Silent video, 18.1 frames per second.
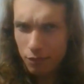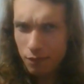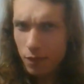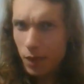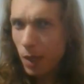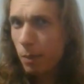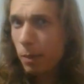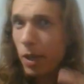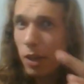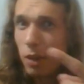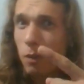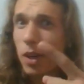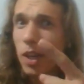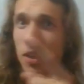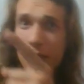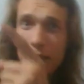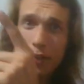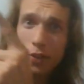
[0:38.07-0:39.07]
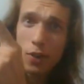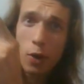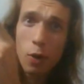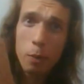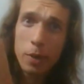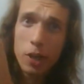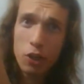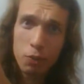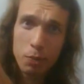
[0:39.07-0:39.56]
By the way, this is how
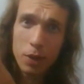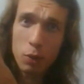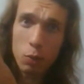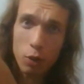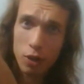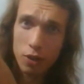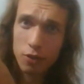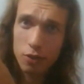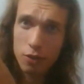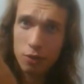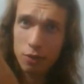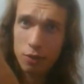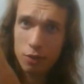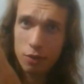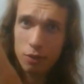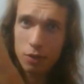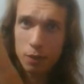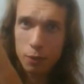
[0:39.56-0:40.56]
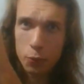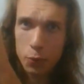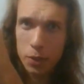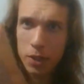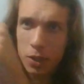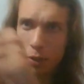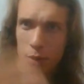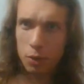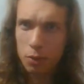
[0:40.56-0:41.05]
PHP works, if you
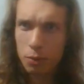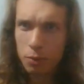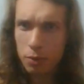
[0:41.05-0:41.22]
didn't know.